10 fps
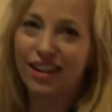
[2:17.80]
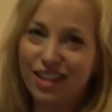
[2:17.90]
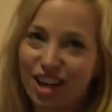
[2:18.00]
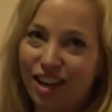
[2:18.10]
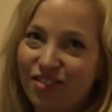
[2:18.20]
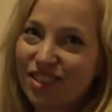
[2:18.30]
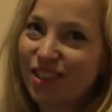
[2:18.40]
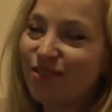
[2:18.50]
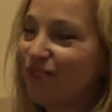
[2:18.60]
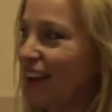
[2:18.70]
and check out this
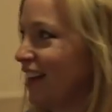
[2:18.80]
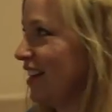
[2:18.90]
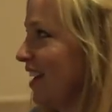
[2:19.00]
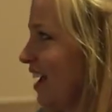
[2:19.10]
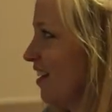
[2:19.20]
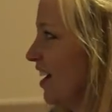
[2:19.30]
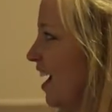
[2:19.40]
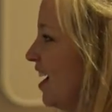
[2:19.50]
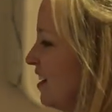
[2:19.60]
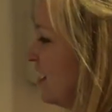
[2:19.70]
little vanity area.